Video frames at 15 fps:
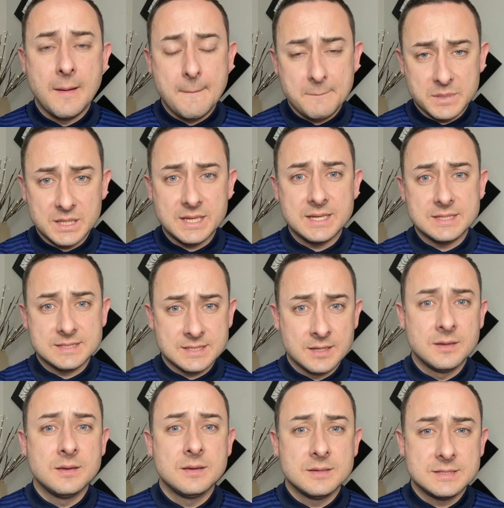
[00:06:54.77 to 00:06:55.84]
Please
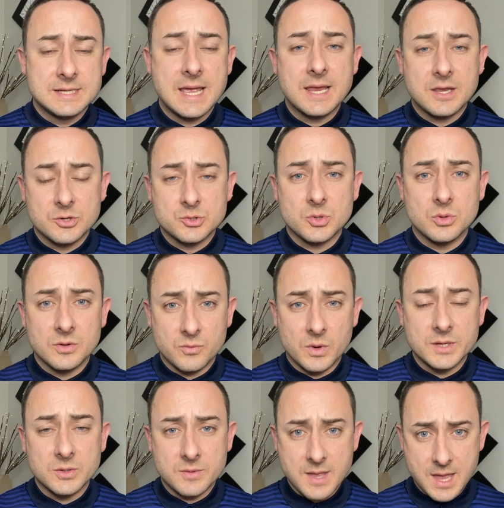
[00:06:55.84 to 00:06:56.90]
take control of
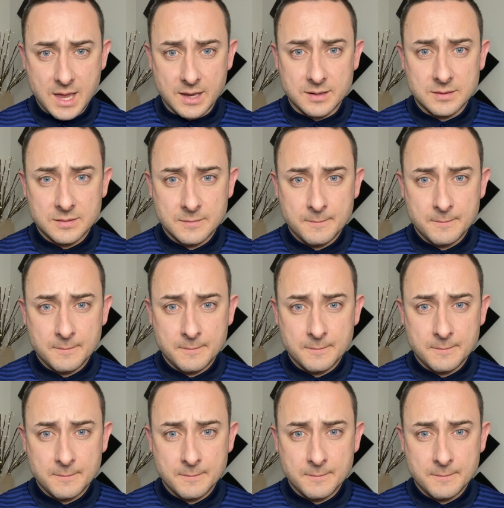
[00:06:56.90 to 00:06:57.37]
what you can.